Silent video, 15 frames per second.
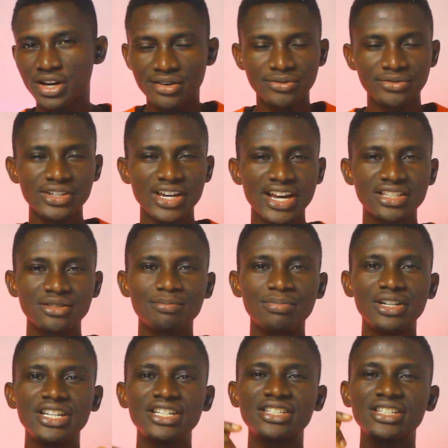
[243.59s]
If yes,
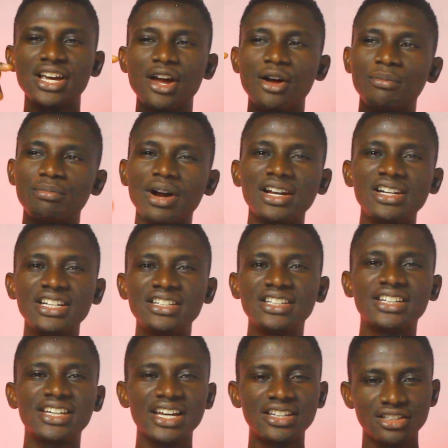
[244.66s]
please proudly
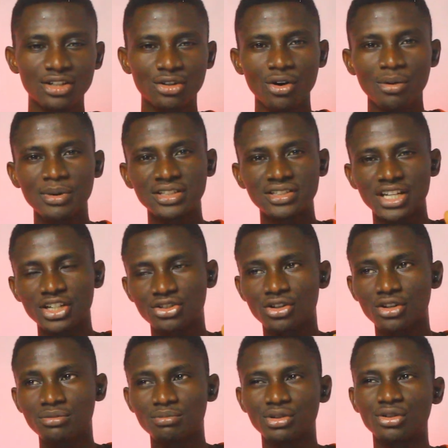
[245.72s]
indicate in the comment section,